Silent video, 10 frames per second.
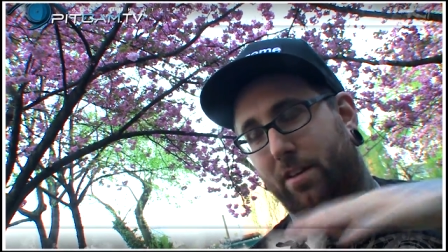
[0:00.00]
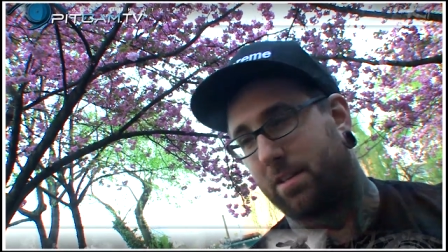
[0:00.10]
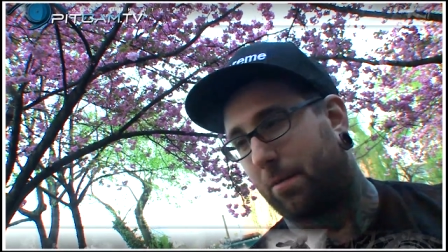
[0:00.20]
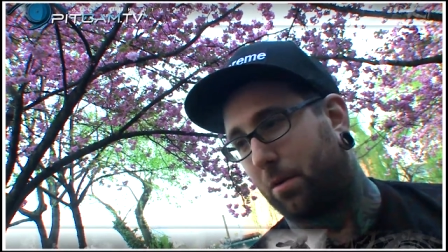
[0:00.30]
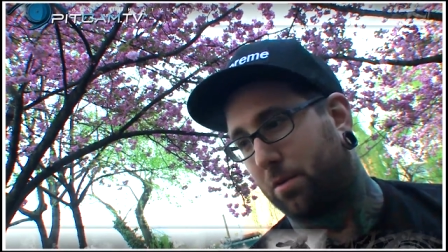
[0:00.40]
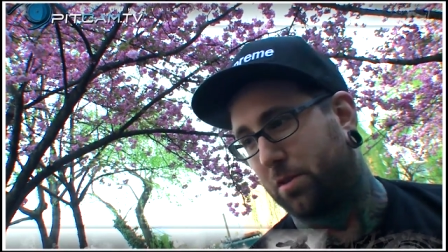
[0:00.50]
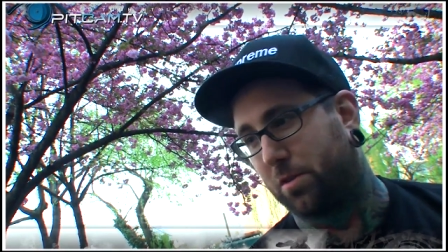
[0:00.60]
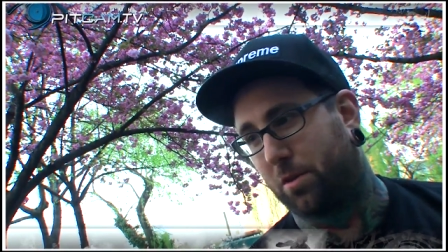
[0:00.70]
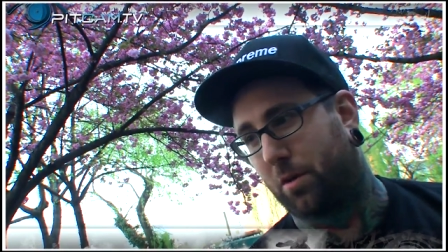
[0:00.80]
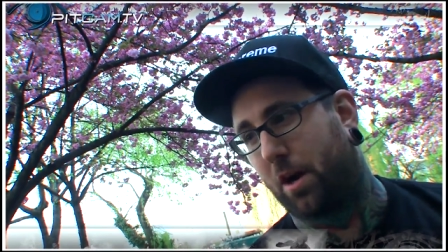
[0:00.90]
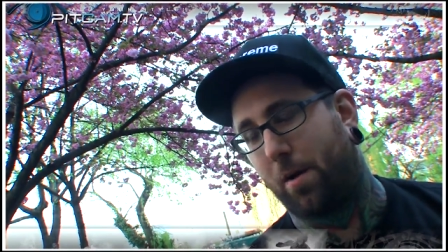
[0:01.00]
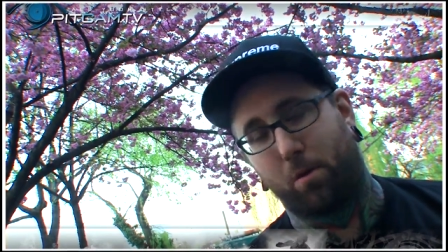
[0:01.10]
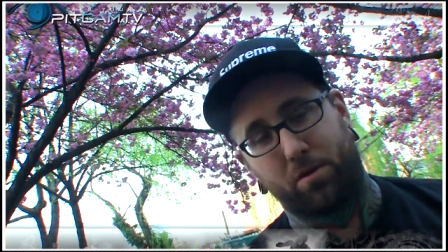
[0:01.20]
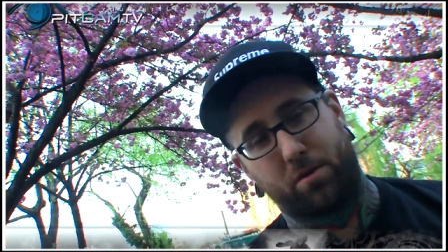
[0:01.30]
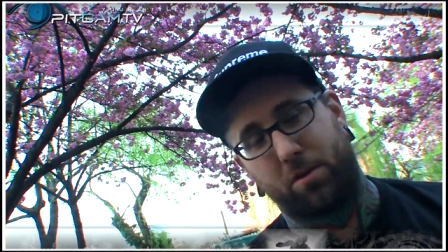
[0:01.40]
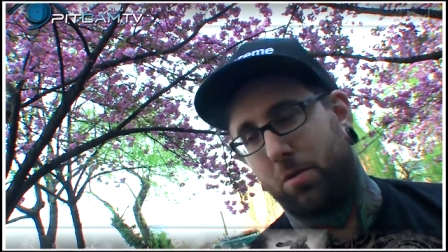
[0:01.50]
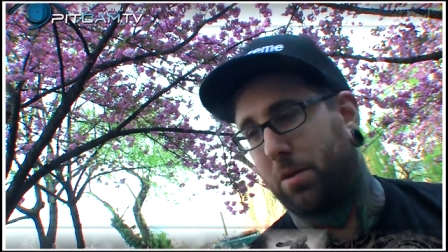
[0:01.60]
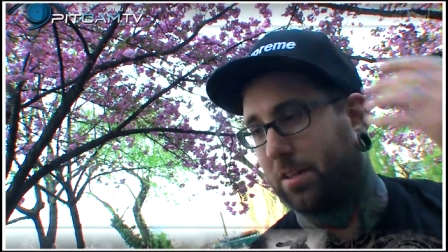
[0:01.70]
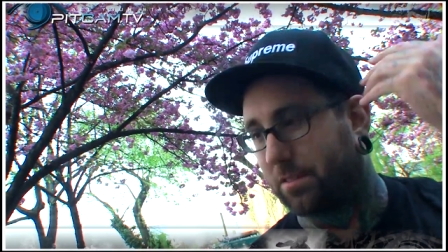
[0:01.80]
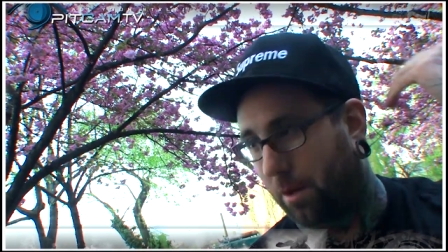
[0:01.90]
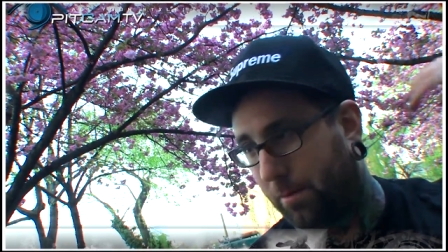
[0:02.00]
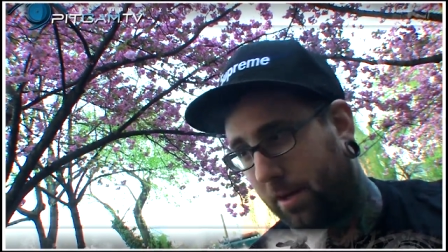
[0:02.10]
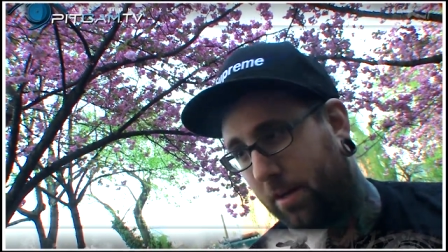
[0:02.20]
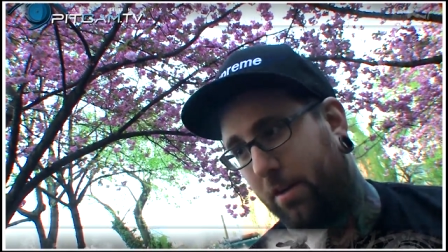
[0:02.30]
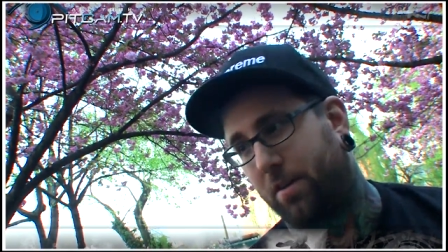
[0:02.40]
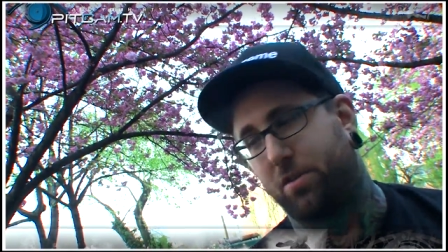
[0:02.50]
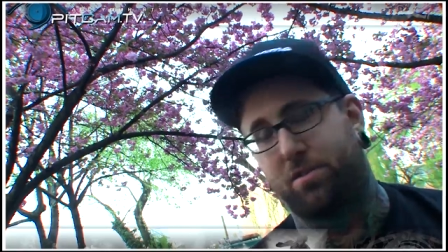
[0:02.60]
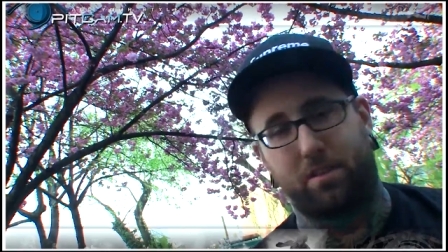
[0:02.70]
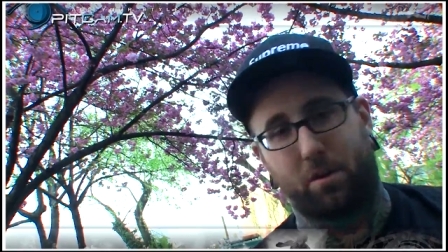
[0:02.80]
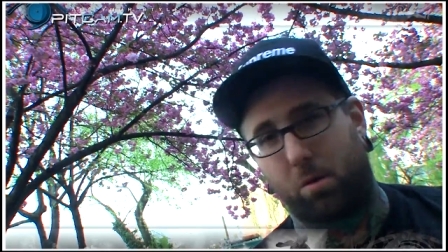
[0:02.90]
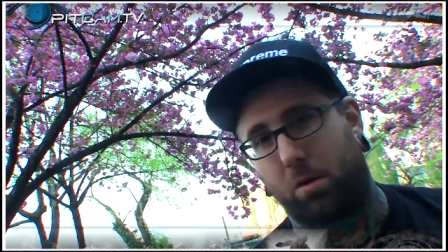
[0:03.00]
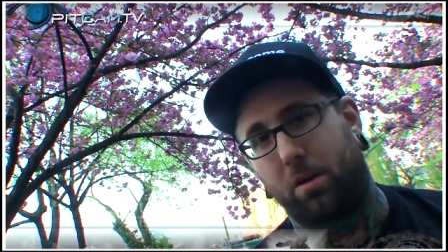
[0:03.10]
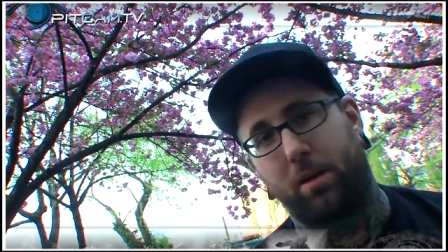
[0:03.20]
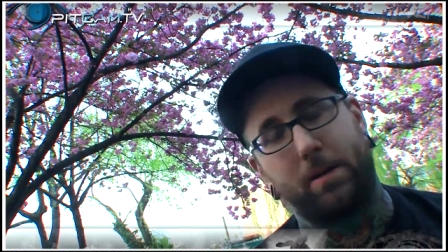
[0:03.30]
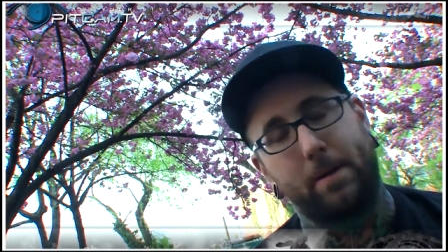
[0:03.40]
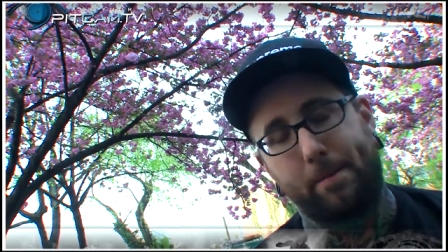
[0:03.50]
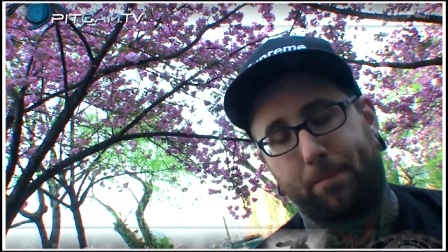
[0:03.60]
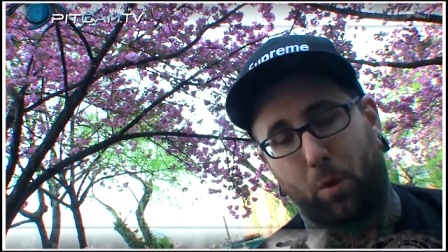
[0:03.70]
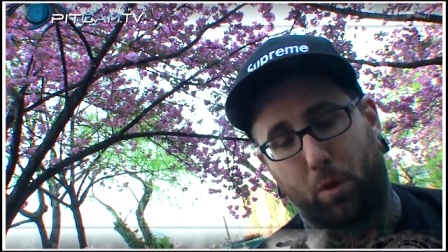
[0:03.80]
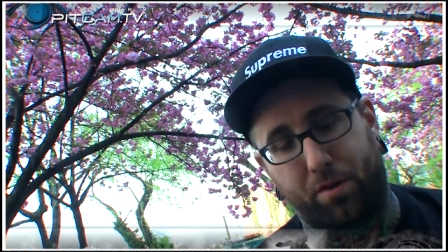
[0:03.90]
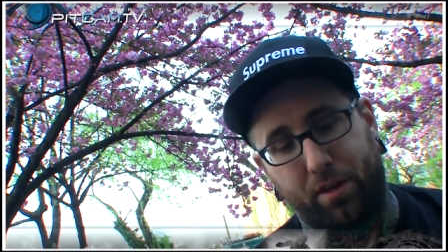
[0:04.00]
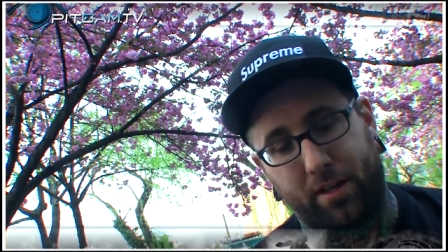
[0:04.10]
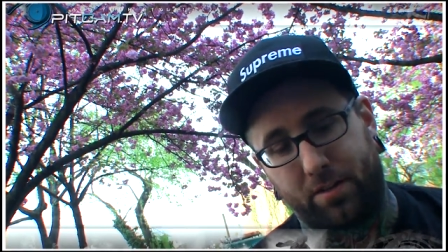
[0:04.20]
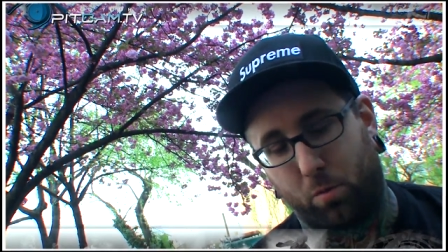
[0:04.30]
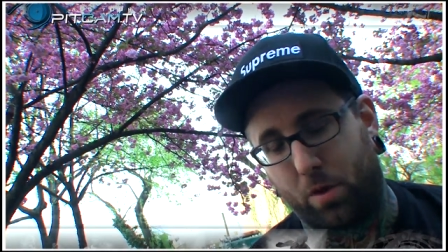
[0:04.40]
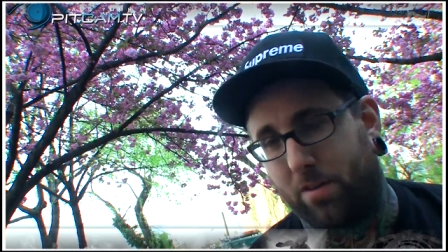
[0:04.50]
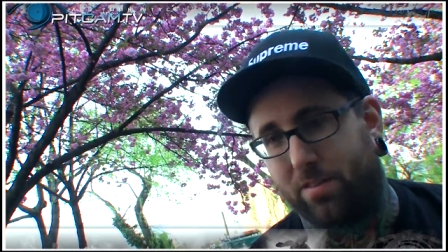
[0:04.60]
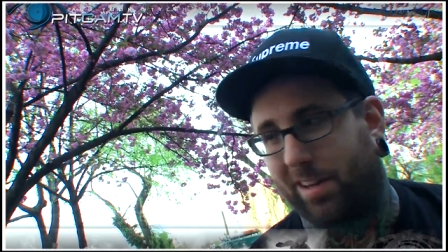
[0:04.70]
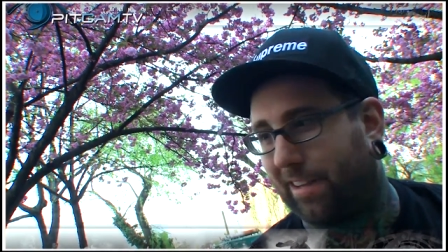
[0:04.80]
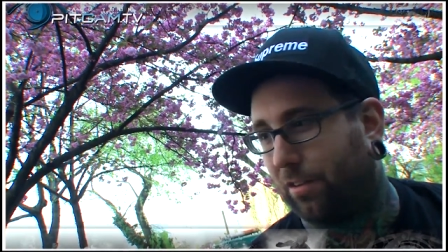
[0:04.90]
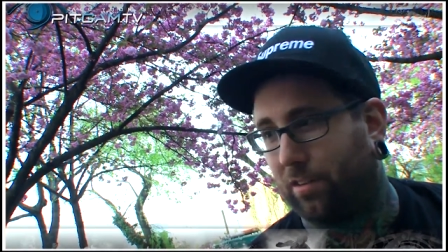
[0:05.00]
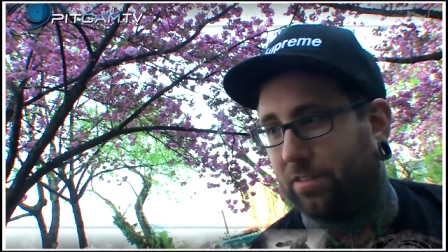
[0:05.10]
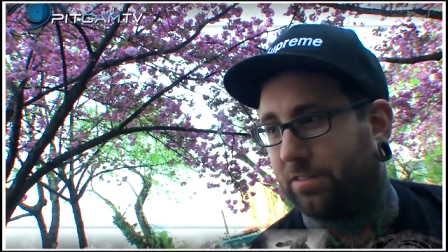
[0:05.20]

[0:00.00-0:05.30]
they stop going to shows and don't care anymore. So the new kids come in, and it ushers in a whole thing. It's a weird cycle.